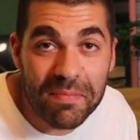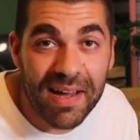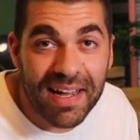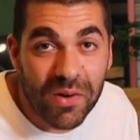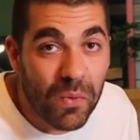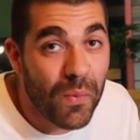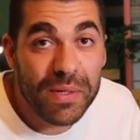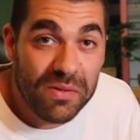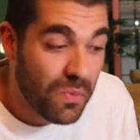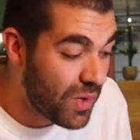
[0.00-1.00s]
the bank. What
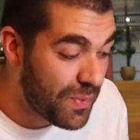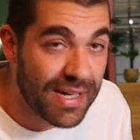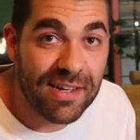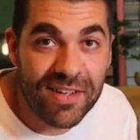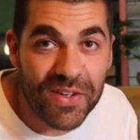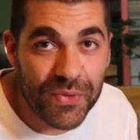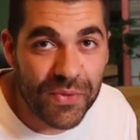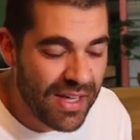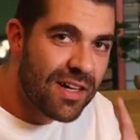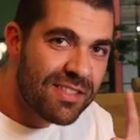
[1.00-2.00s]
are we going to
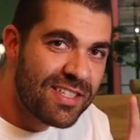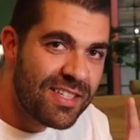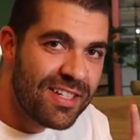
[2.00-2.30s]
do? But